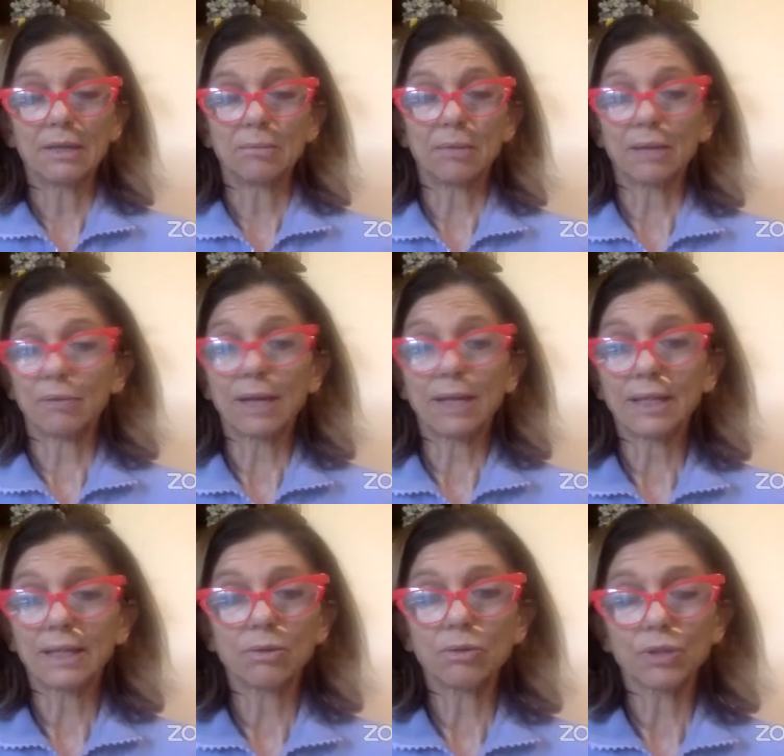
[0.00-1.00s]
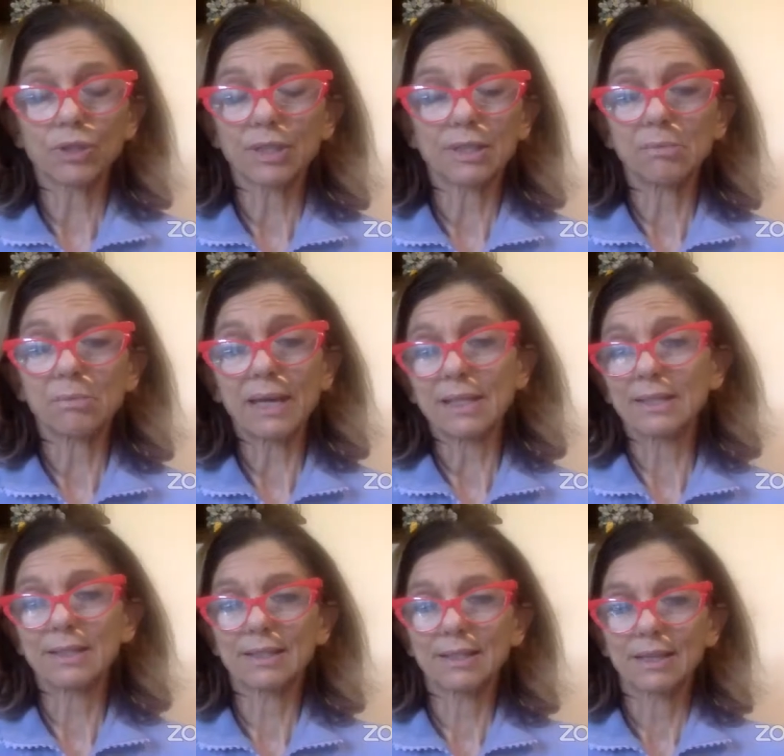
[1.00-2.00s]
by riding a horse is
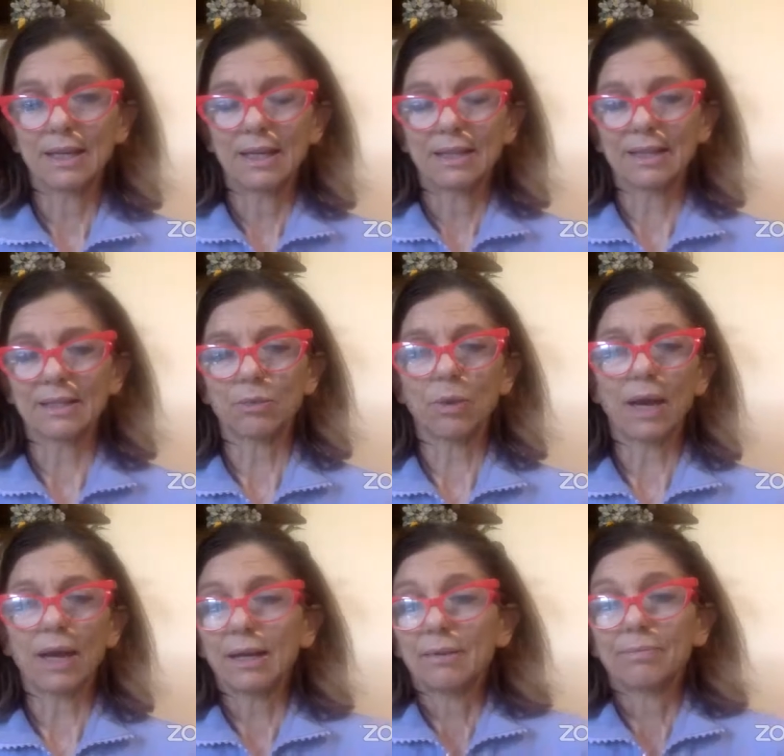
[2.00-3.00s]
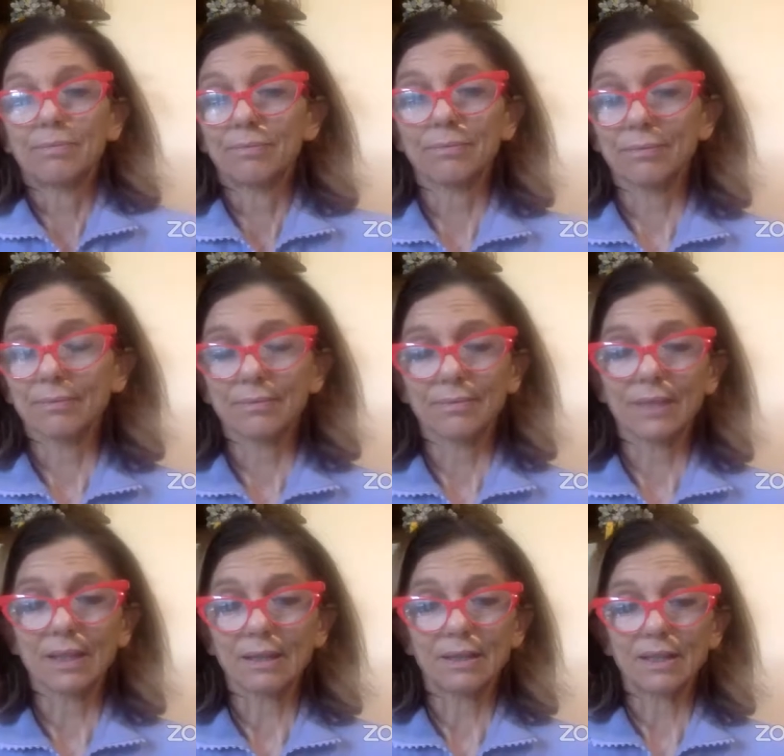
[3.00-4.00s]
immense. That's why
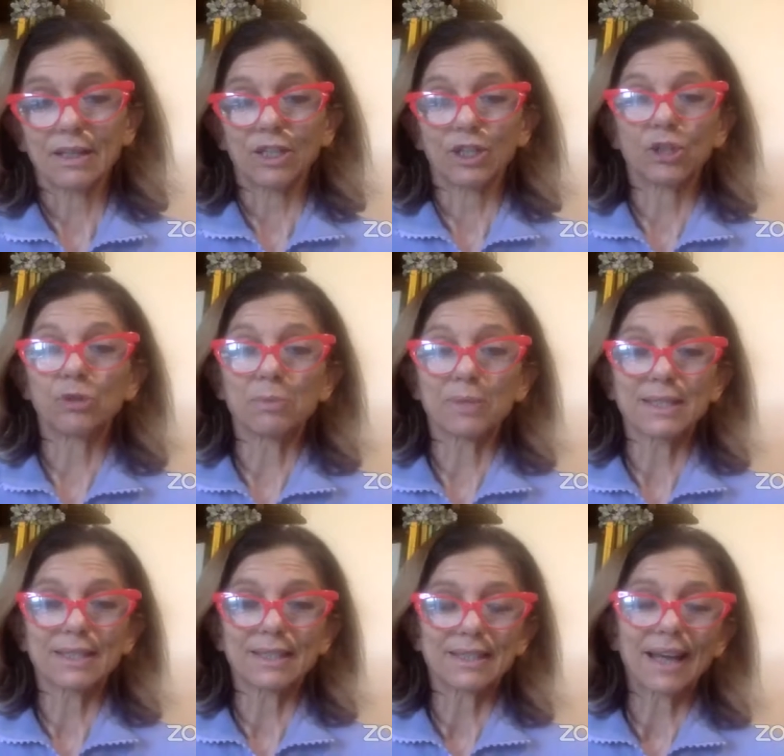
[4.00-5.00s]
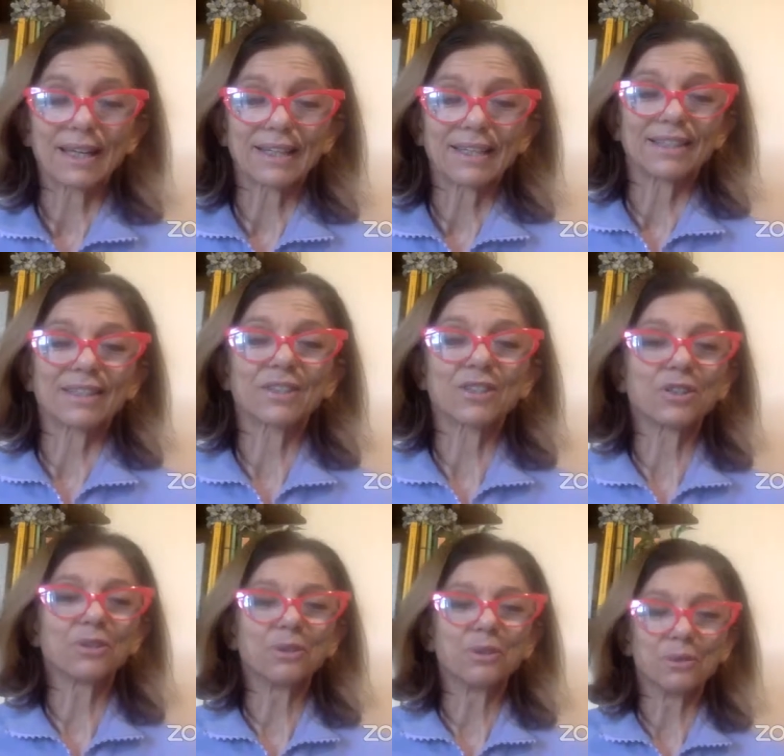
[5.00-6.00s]
humans decided
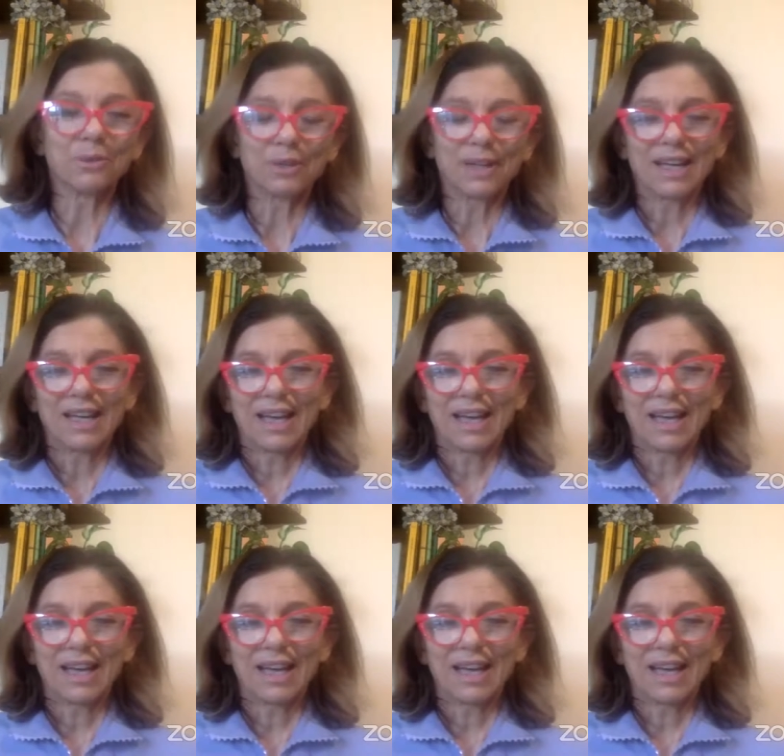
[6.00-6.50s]
to